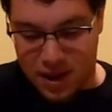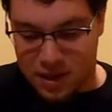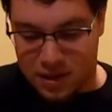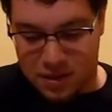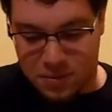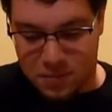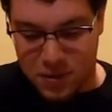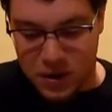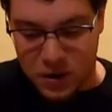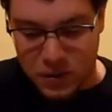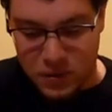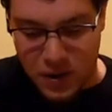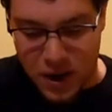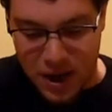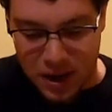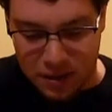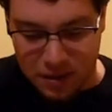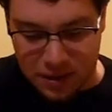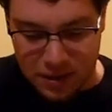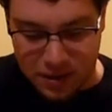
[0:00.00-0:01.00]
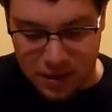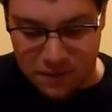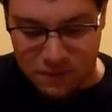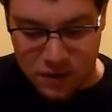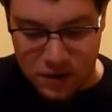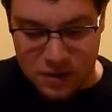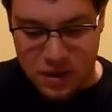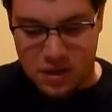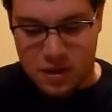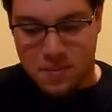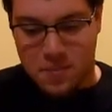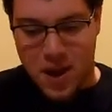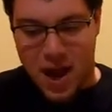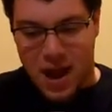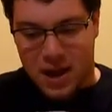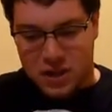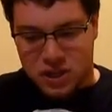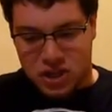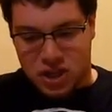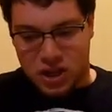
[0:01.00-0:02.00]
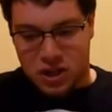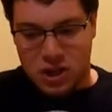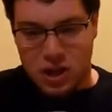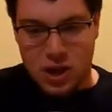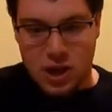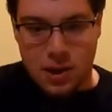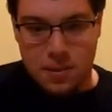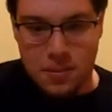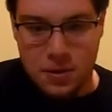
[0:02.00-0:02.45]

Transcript: It's been a while since I've looked at the packaging,